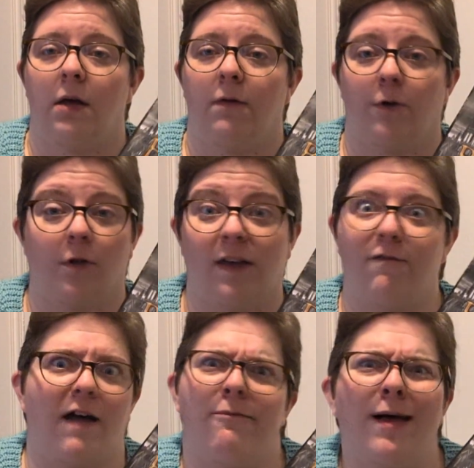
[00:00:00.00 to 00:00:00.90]
for like
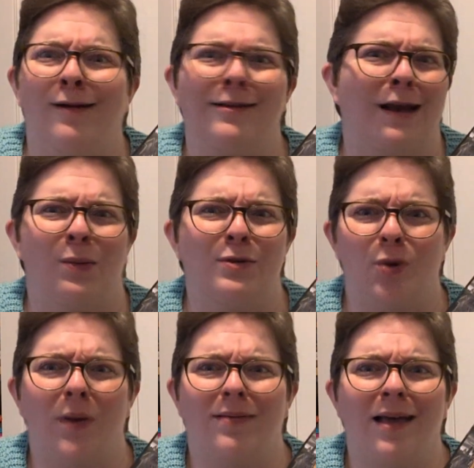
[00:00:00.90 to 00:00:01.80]
$5, and I was so
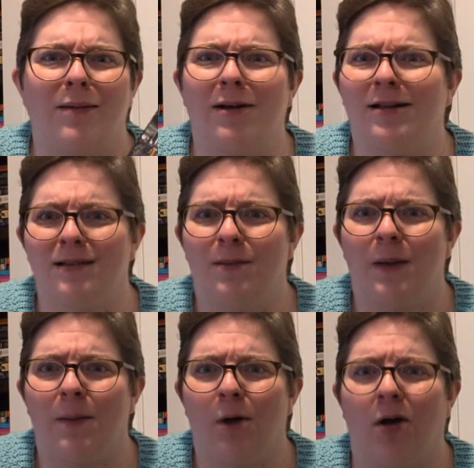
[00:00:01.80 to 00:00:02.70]
excited because it's a
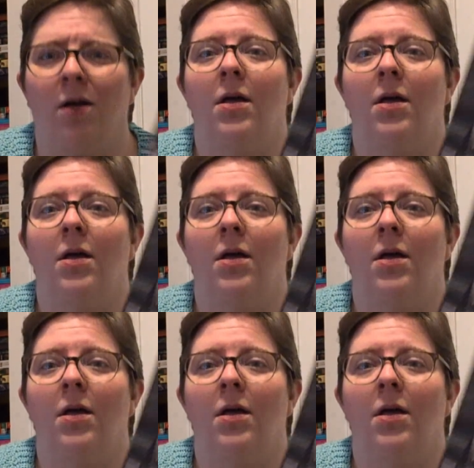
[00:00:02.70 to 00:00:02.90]
big book.